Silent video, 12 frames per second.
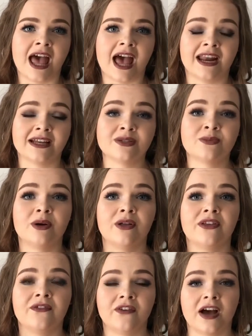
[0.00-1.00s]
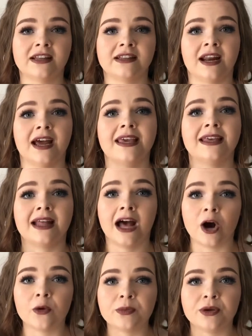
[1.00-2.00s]
and as well the fact that I can
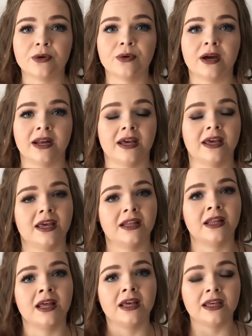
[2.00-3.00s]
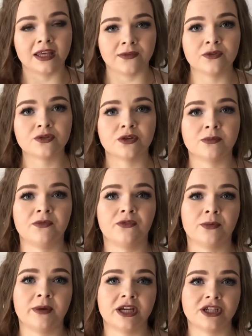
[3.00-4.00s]
help you and I can give you some
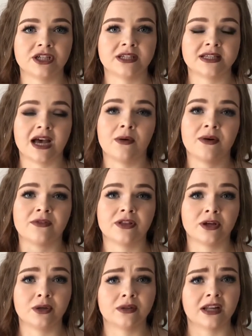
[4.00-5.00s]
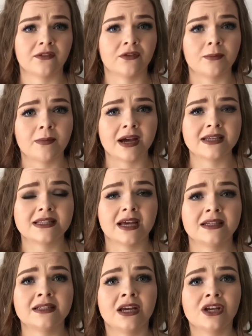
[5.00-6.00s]
information how everything looked like from my
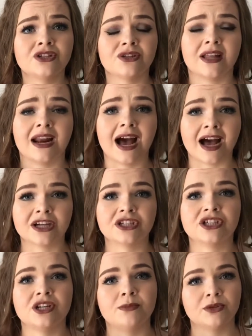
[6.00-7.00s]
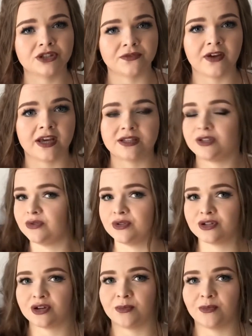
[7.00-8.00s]
side, so that actually motivates you
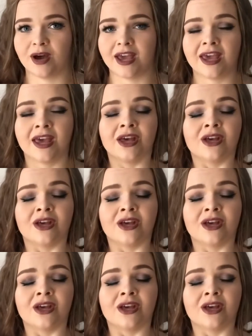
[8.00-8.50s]
some way.